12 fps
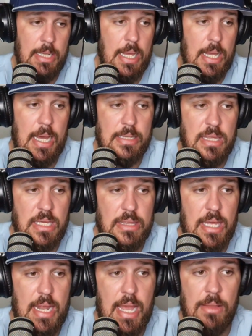I think
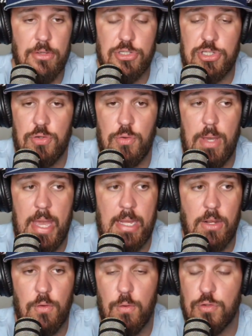that LSU in
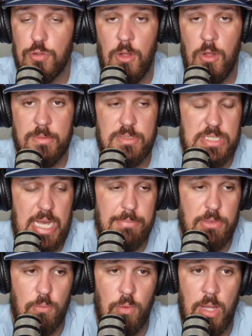crucial moments stopped
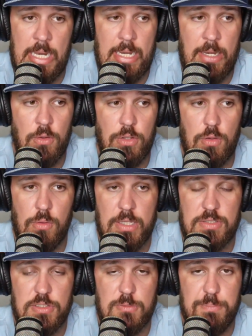the run. I know
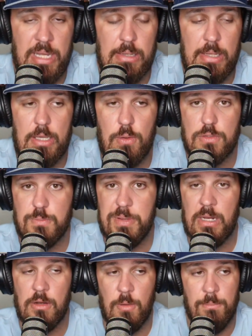Ulysses Bentley, who's been
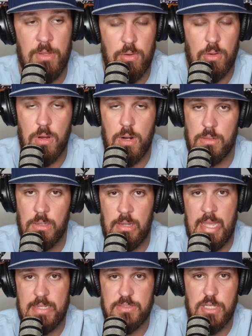on a milk carton the
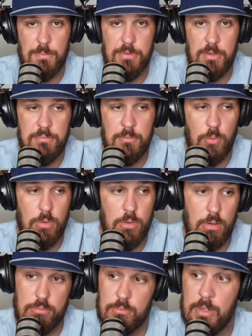last couple of,
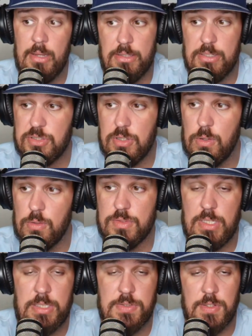or really just the whole
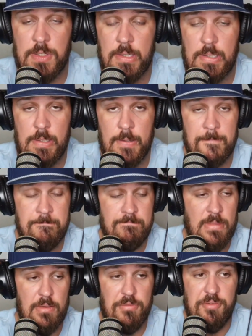season,
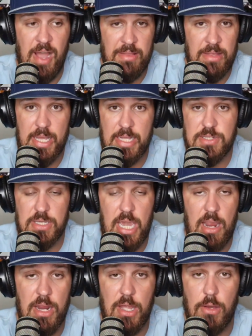finally gets a
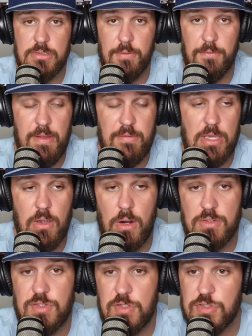carry, goes for 50
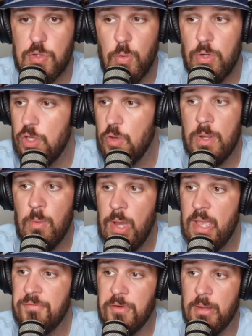yards and a score. You went
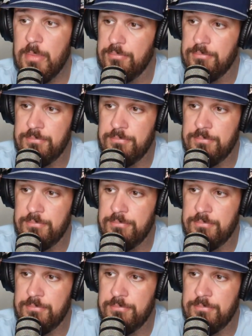away from him.